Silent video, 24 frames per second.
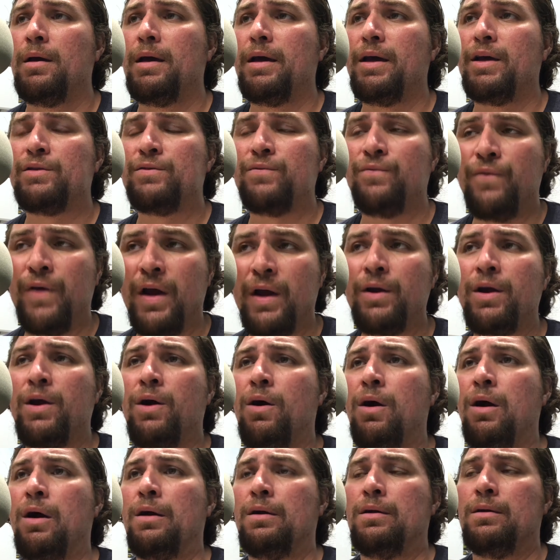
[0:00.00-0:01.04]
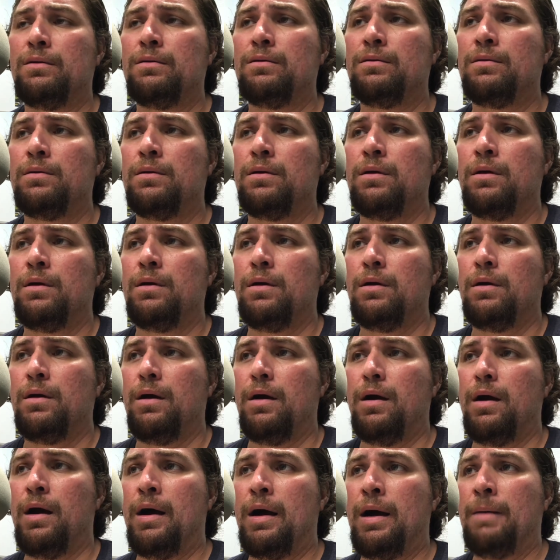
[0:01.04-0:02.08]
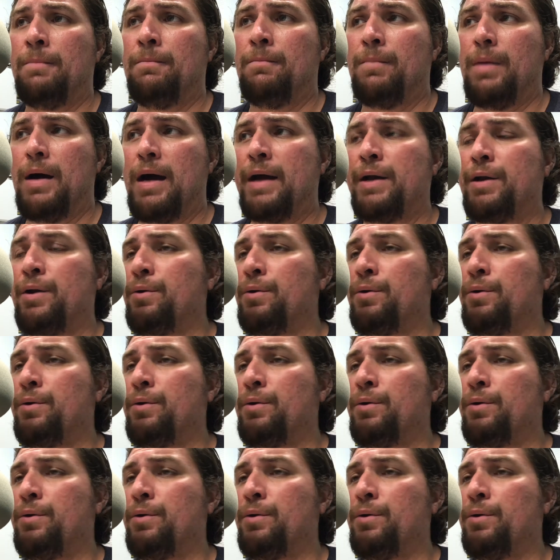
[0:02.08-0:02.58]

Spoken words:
It's very hard. I